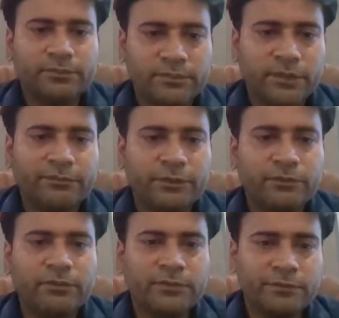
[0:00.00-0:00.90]
a
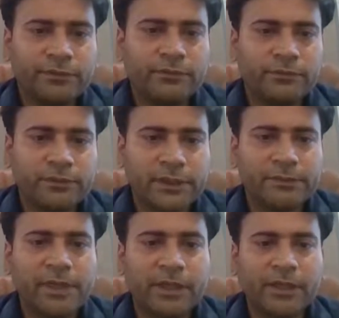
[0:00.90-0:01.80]
few days
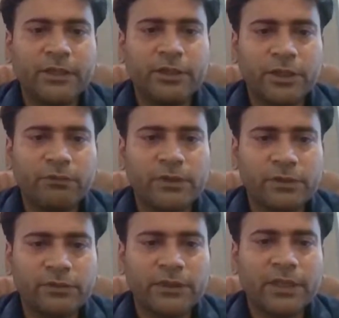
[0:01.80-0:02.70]
back, it was
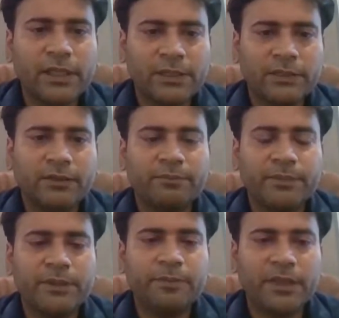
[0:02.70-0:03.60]
looking as the
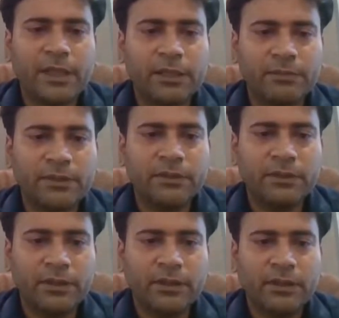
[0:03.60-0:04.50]
peak pain has been
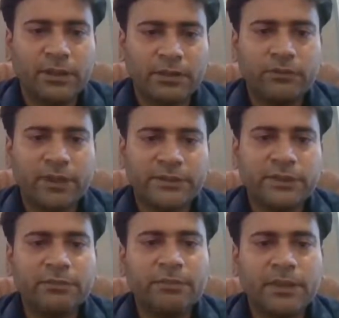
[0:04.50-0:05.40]

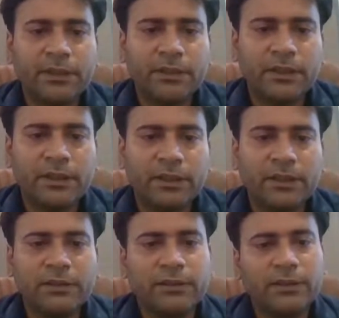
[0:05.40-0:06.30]
achieved, but
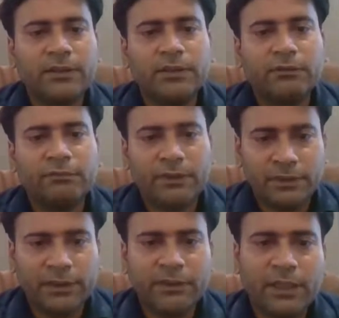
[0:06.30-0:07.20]
we
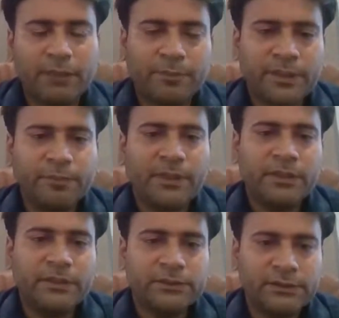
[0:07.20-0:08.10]
think that peak pain
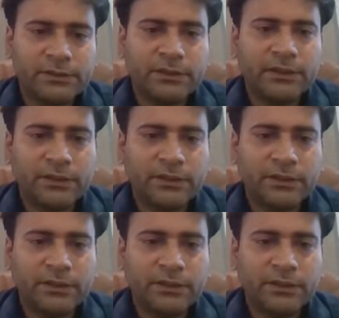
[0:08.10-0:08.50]
is